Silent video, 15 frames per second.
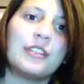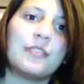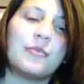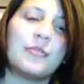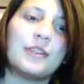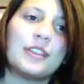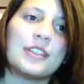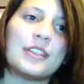
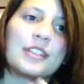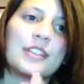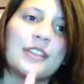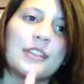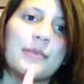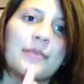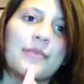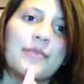was,
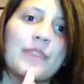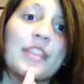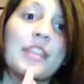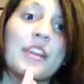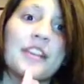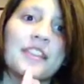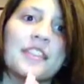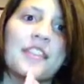
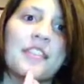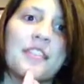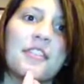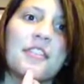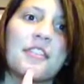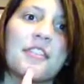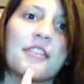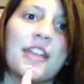Gus the
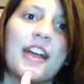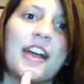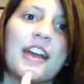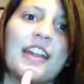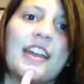Theater Cat.